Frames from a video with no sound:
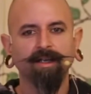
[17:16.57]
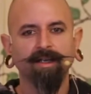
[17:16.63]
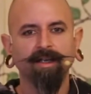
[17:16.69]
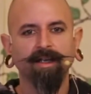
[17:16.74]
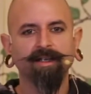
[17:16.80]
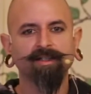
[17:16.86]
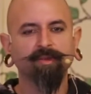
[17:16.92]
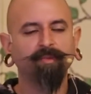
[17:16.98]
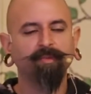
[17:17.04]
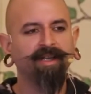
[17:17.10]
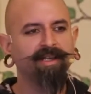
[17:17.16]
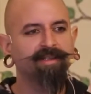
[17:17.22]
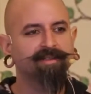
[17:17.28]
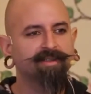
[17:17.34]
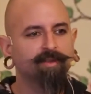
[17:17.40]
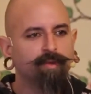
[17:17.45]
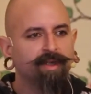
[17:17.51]
is a
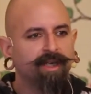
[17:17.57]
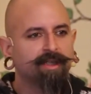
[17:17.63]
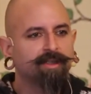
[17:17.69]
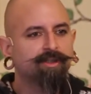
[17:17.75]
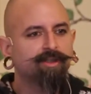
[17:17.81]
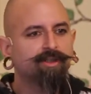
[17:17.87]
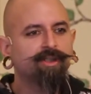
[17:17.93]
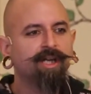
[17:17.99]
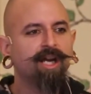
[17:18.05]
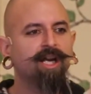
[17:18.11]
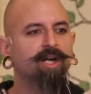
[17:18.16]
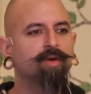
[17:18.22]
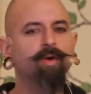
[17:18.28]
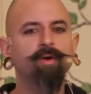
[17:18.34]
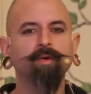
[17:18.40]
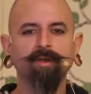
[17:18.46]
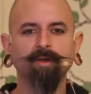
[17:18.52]
place that we can share
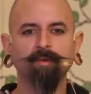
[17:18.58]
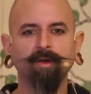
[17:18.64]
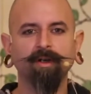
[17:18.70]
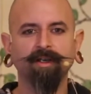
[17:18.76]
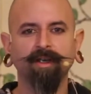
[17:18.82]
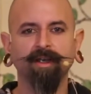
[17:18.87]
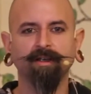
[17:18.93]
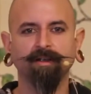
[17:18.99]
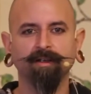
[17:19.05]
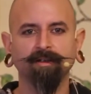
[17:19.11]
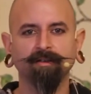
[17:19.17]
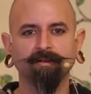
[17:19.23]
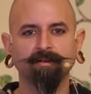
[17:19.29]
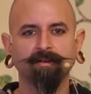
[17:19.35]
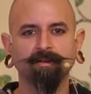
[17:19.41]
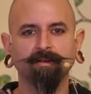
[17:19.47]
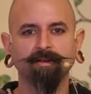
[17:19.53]
what we're working on,
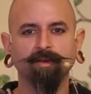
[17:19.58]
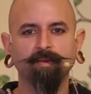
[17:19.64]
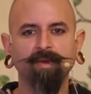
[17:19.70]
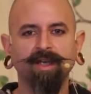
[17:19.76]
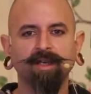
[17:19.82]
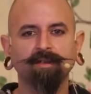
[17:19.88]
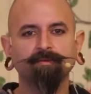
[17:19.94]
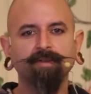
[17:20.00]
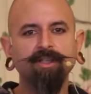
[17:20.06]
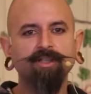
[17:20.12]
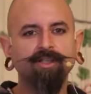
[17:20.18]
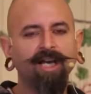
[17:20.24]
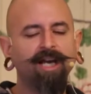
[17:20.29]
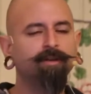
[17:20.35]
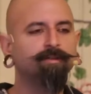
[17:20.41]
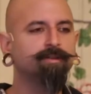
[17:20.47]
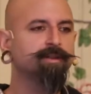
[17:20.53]
that we can reach
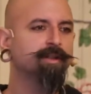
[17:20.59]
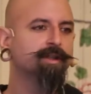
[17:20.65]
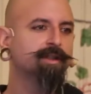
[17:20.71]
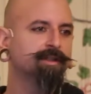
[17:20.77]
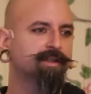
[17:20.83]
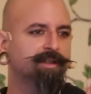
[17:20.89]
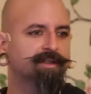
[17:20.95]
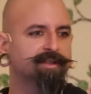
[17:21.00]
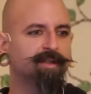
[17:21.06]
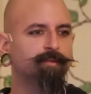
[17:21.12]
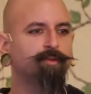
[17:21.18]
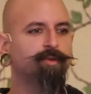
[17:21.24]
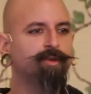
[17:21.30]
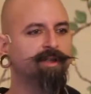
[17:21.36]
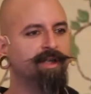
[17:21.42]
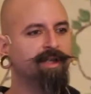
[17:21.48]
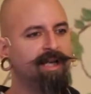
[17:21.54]
out to
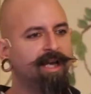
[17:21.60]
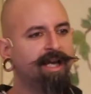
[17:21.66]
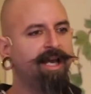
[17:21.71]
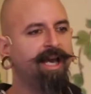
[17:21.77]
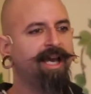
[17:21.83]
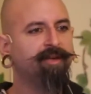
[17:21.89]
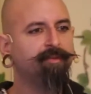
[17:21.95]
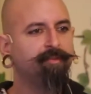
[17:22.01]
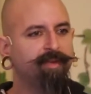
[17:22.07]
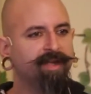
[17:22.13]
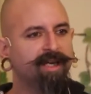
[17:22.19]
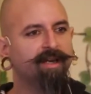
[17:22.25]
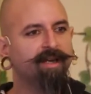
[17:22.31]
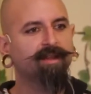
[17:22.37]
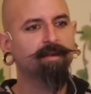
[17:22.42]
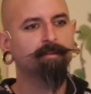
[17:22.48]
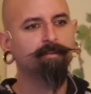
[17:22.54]
someone and
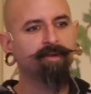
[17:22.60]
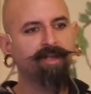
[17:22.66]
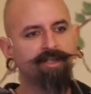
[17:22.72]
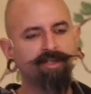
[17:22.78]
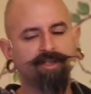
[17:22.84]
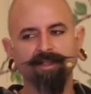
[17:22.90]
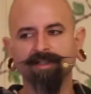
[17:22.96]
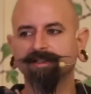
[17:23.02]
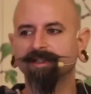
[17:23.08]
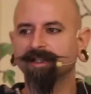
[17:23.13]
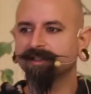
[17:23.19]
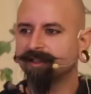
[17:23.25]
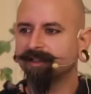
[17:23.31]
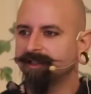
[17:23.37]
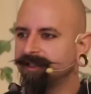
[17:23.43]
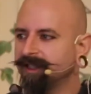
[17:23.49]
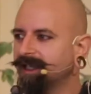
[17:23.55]
be the bridges that
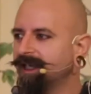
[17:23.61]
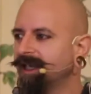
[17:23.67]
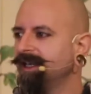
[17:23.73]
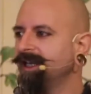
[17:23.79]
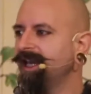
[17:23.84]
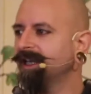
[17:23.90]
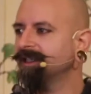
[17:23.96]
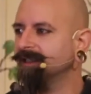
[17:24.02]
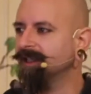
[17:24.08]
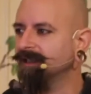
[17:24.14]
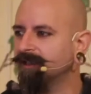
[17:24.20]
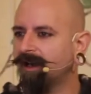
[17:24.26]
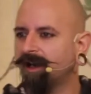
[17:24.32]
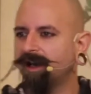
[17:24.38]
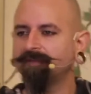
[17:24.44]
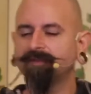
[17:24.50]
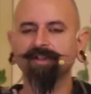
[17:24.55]
start to connect and
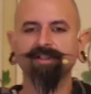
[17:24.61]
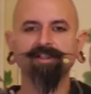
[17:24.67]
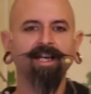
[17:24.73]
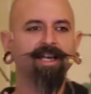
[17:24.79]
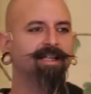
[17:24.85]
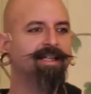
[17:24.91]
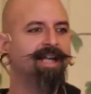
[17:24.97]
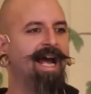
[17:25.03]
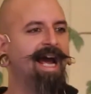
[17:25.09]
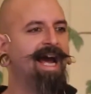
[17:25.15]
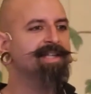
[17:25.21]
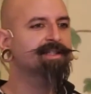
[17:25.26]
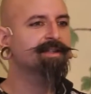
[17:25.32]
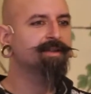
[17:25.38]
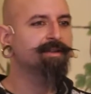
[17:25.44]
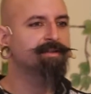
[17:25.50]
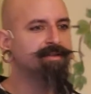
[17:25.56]
conversate and
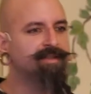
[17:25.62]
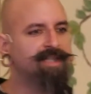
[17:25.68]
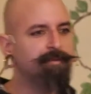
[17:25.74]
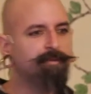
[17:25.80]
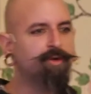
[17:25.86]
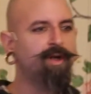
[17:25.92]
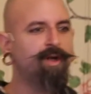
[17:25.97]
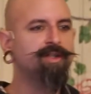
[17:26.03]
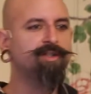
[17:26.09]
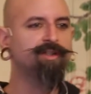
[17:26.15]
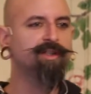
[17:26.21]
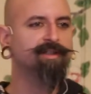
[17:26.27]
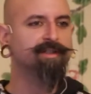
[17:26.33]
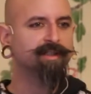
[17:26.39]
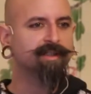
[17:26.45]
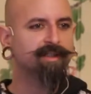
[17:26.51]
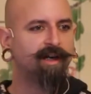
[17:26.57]
ask those deep
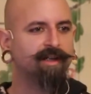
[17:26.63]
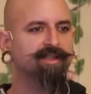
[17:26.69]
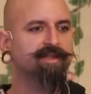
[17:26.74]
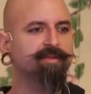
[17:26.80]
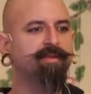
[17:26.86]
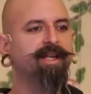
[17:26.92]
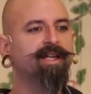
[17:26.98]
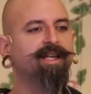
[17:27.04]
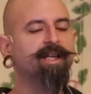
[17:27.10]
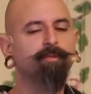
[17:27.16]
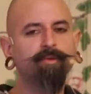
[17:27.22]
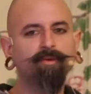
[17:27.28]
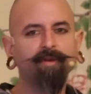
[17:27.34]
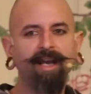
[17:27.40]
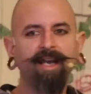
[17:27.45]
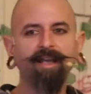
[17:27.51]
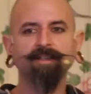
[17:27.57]
questions and contemplate and
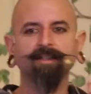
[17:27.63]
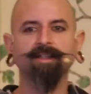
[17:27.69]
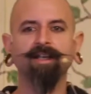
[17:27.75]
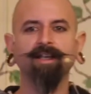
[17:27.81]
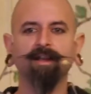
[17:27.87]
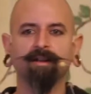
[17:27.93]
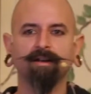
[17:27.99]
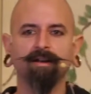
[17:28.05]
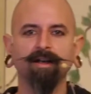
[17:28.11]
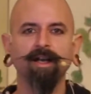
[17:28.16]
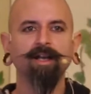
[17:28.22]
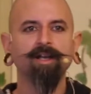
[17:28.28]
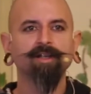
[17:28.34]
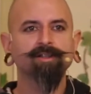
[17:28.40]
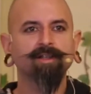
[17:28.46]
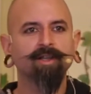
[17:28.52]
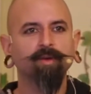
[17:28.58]
pray together
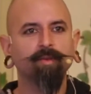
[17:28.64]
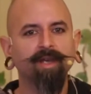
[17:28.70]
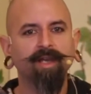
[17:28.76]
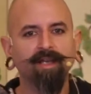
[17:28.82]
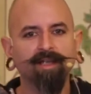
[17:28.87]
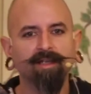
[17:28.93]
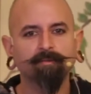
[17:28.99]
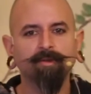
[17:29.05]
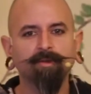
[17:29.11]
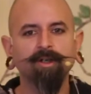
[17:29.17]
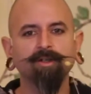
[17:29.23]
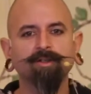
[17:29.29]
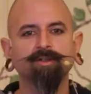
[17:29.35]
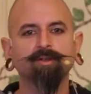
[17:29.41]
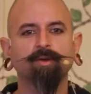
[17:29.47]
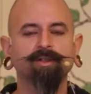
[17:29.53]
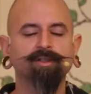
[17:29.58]
so that we can
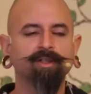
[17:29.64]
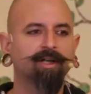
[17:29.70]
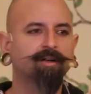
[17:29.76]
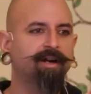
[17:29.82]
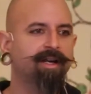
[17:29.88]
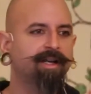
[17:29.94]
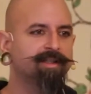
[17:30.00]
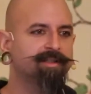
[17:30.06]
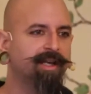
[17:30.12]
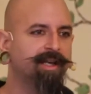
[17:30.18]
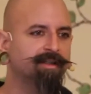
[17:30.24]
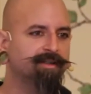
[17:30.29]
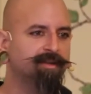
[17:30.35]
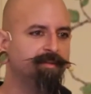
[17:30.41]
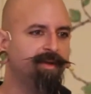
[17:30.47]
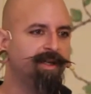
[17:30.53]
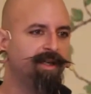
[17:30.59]
emerge towards our greatest yet
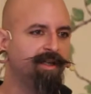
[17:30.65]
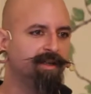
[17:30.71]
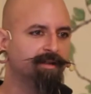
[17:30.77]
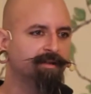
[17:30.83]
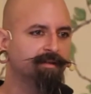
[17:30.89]
to be.